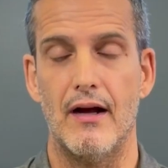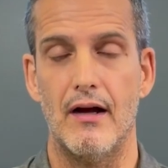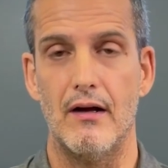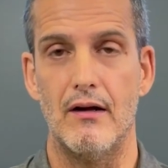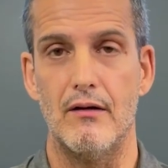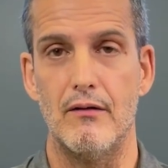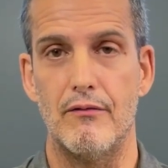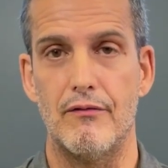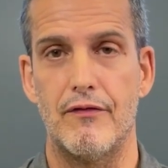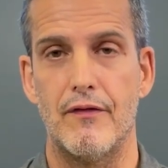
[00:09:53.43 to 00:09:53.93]

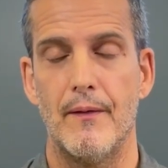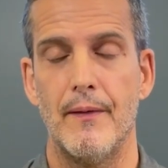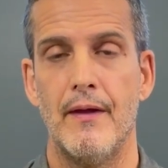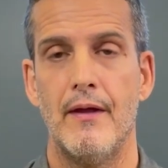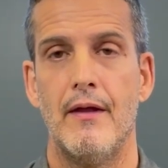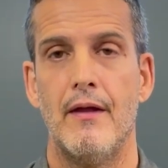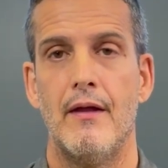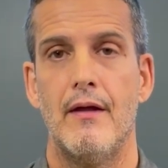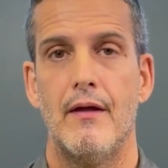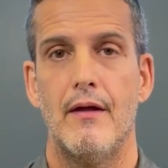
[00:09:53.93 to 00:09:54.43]
of
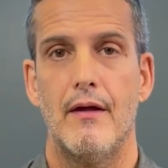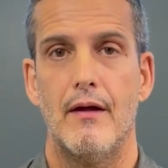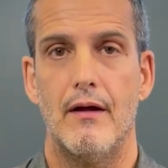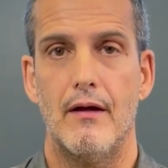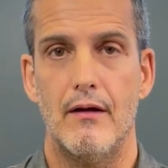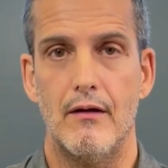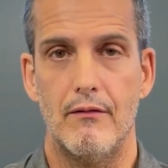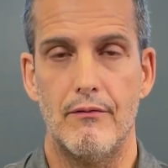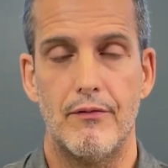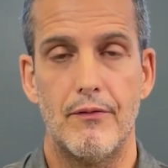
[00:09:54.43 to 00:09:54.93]

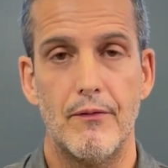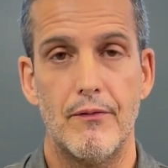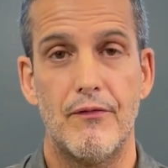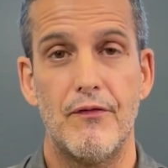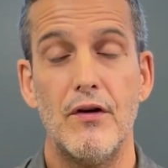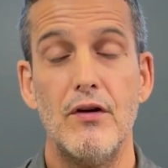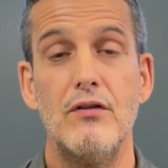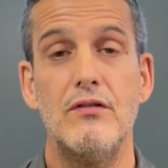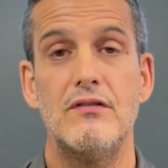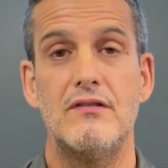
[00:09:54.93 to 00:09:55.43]
of
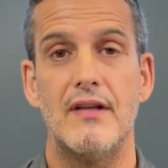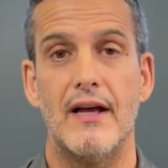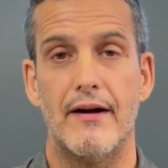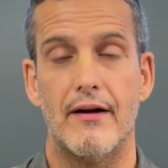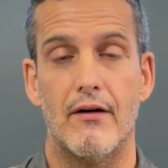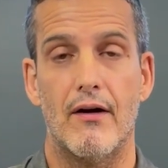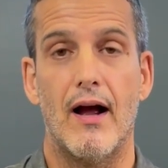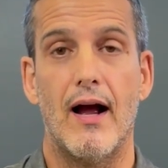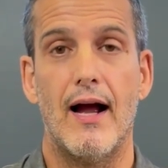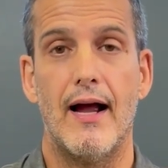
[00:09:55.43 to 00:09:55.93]
foods that
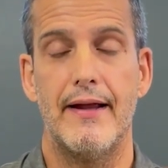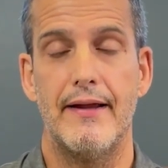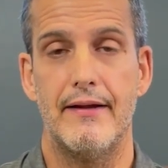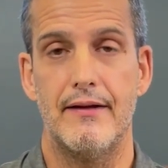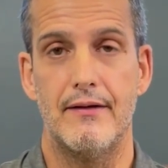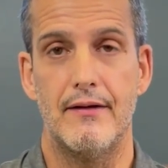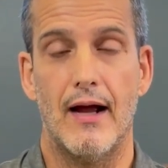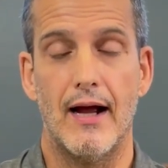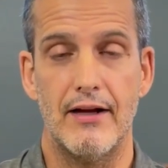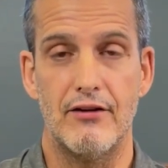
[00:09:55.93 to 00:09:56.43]
are high
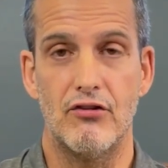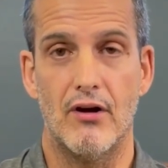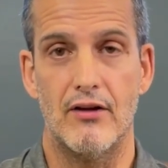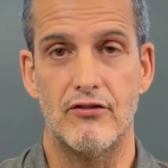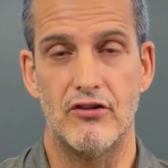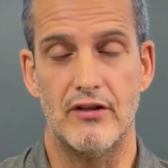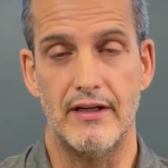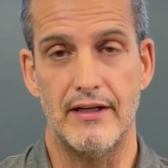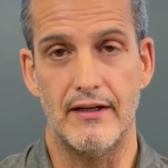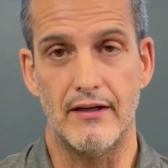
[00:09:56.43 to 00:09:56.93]
in
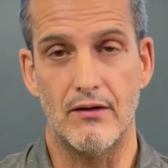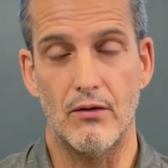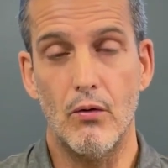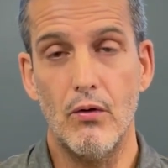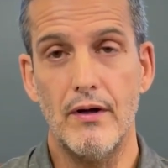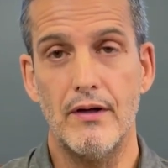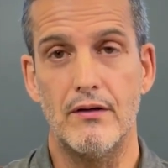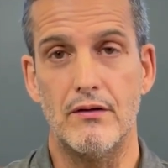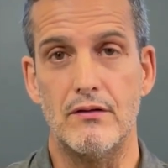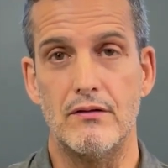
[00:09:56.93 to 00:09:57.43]
hydrogenated
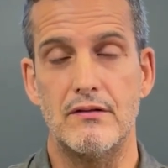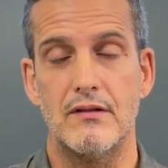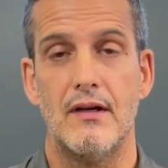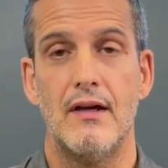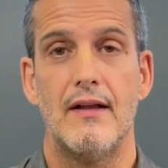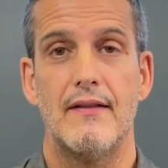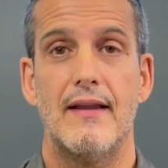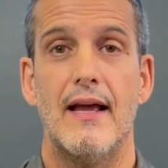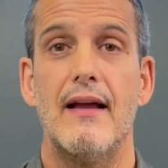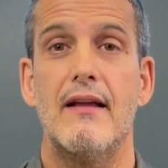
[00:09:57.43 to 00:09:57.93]
oils,
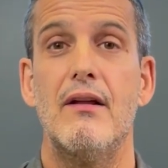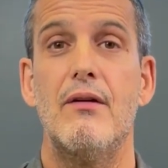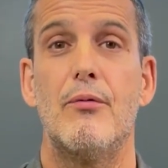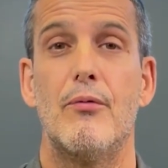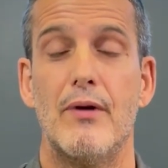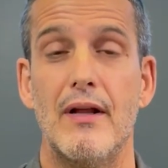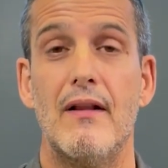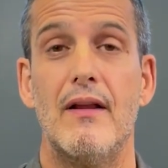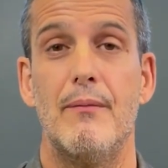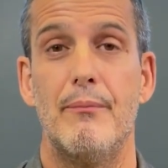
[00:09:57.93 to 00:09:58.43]
that could
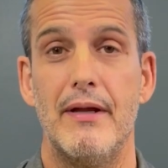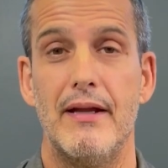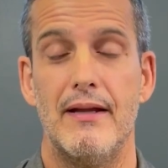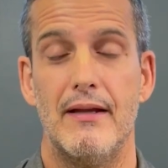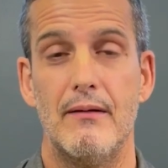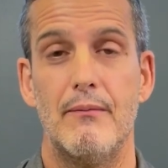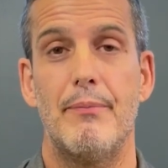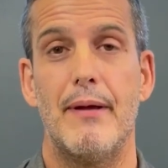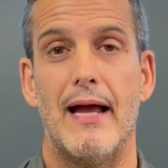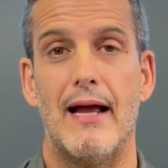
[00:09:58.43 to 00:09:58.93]
really be
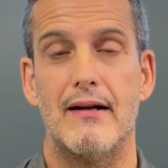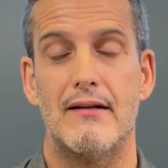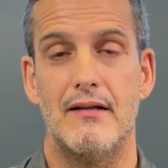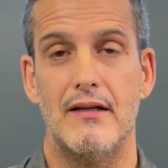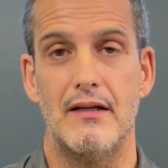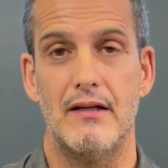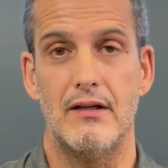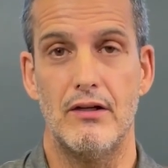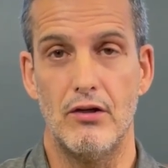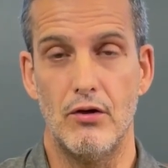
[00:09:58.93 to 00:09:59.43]

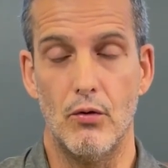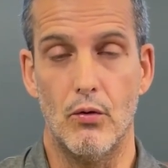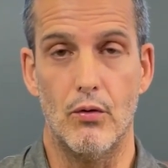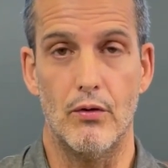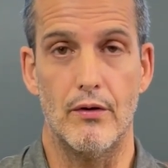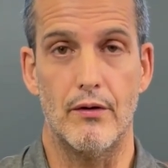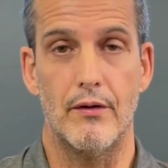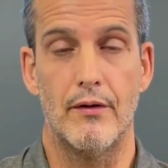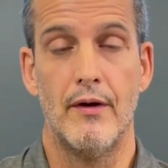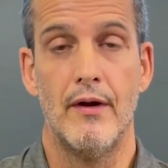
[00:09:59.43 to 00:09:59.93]
impacting
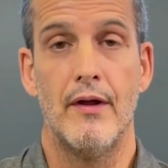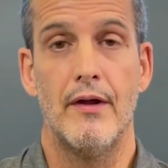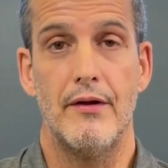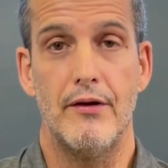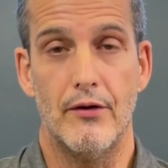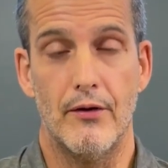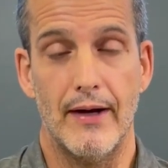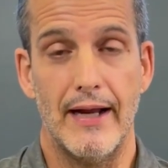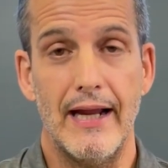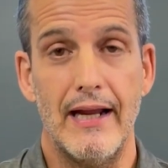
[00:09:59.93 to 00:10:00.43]
your
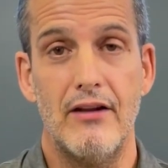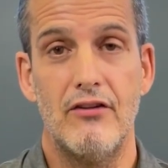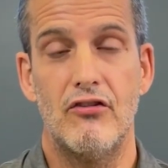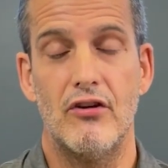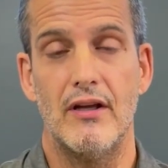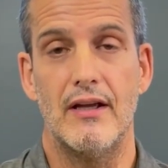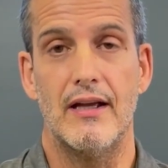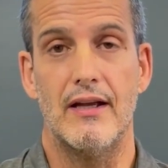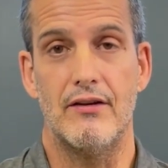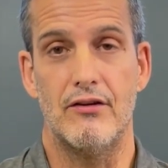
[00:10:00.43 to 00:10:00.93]
your
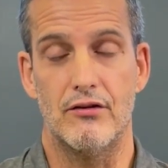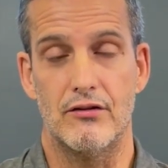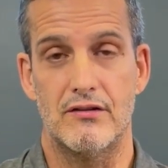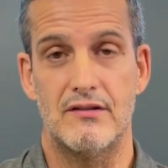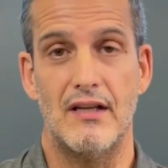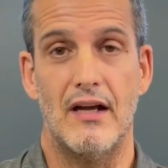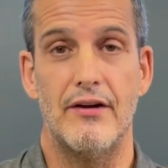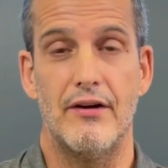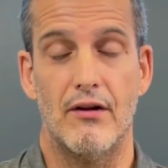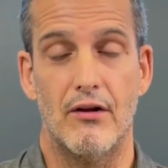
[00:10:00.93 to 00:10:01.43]
aging and your
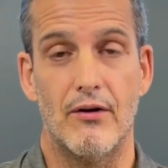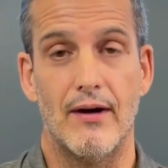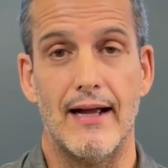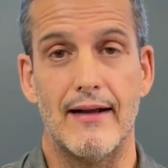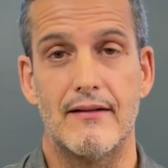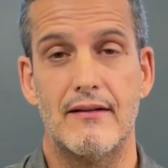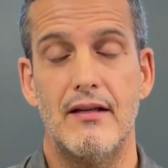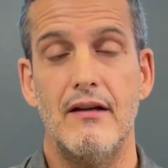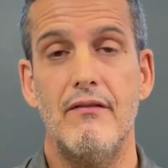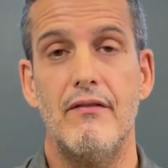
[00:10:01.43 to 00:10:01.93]
cellular
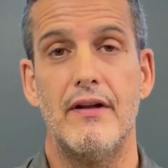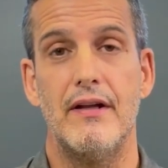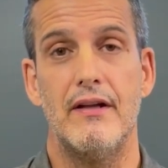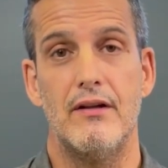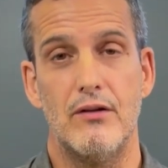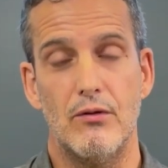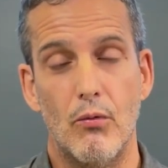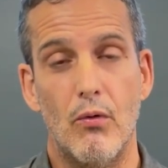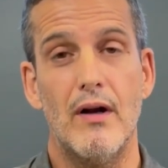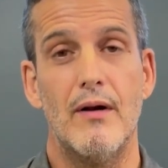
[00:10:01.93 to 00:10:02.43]
activity.
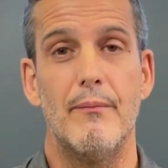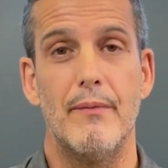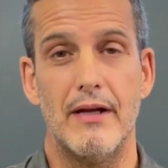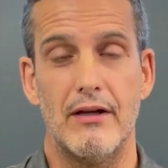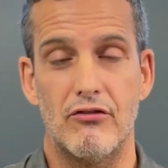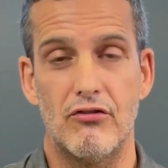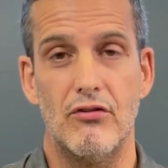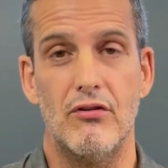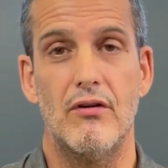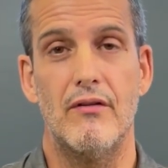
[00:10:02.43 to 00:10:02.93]
You want to make
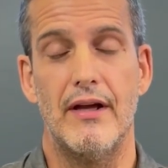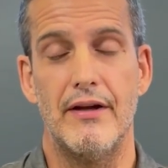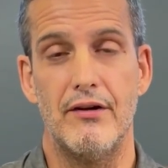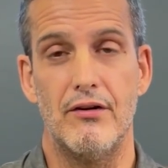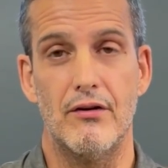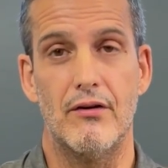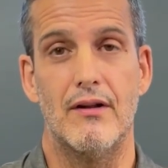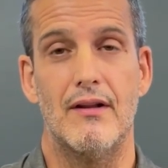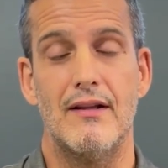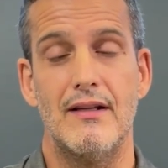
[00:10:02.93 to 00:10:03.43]
sure that you're at